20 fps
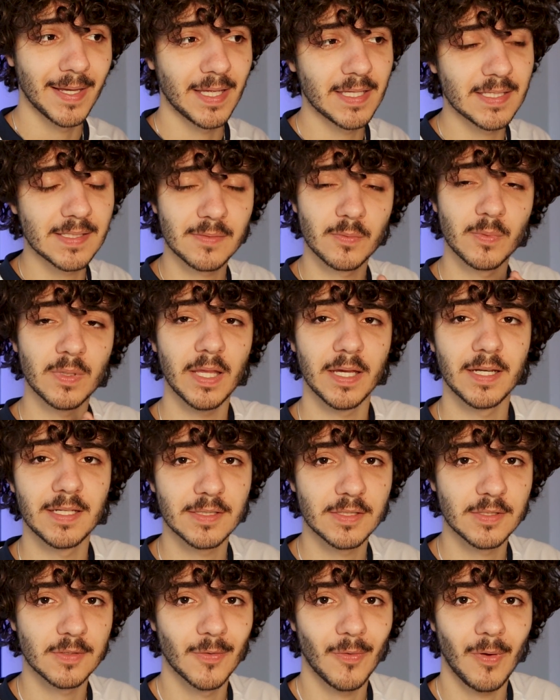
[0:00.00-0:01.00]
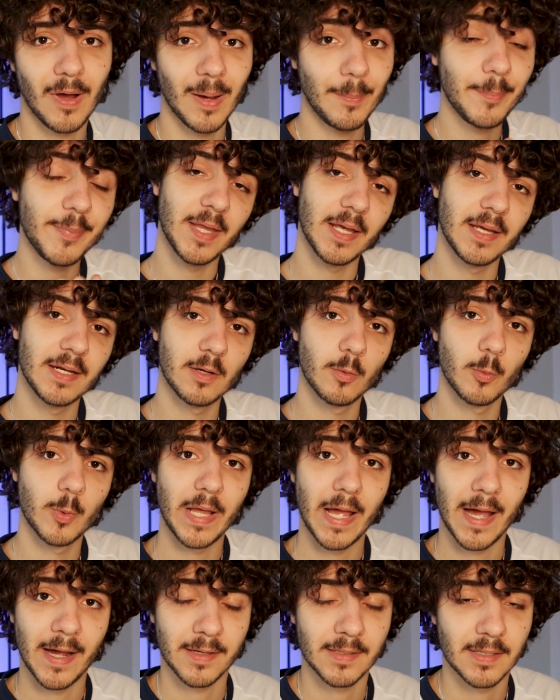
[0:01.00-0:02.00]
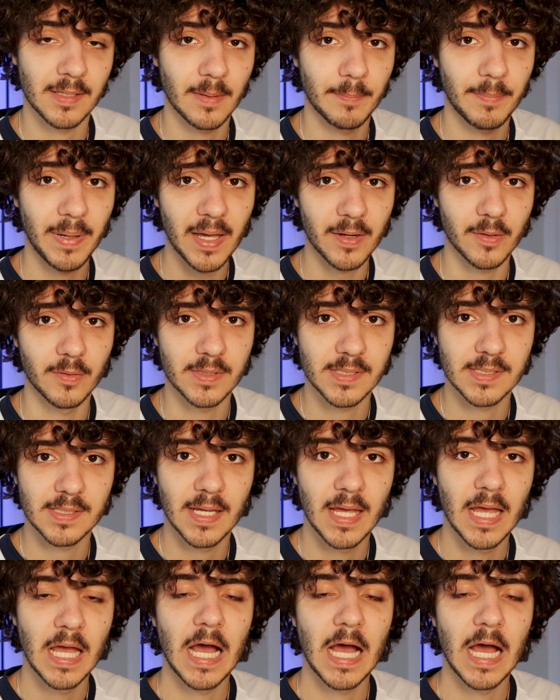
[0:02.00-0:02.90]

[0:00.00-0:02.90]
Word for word: is related to updated React patterns.